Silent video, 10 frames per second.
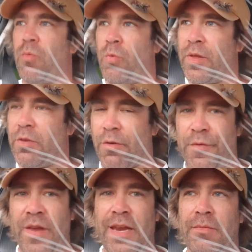with your
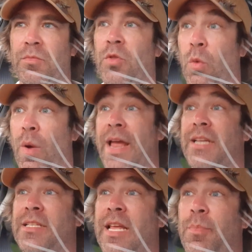feet the way
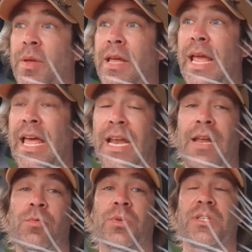it's tipping, and
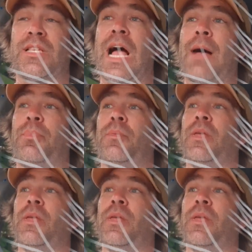it will stop.